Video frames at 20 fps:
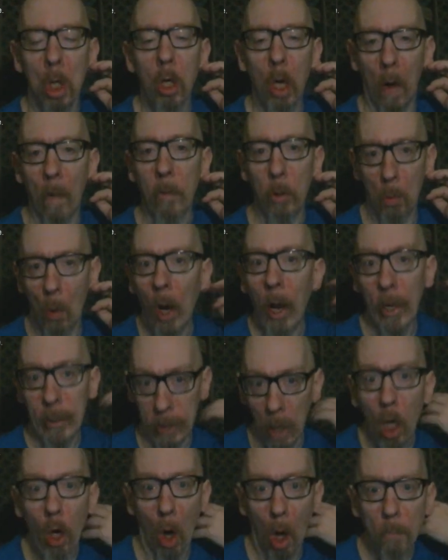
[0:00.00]
when I get up,
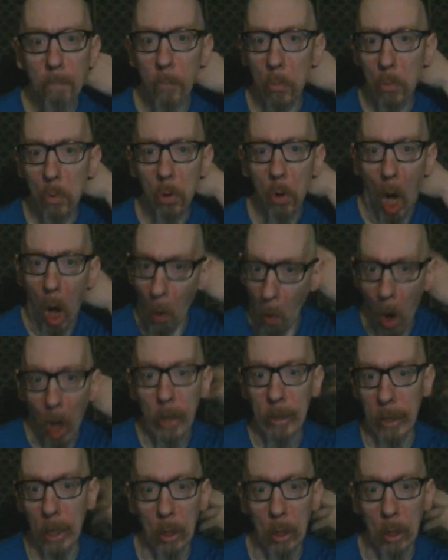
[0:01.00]
I want to get going.